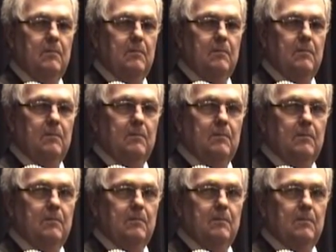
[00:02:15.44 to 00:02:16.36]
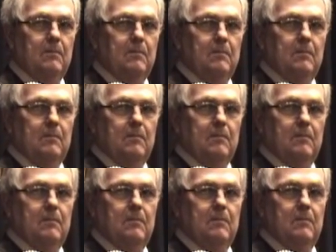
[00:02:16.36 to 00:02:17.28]

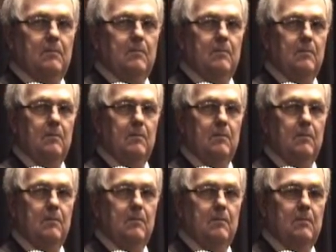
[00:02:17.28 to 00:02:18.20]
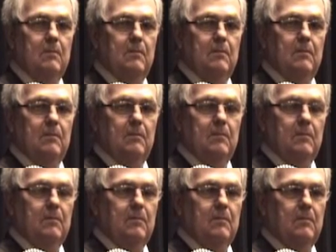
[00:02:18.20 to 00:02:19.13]

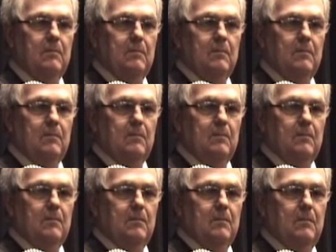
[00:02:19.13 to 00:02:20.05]
No words are spoken by the person on screen.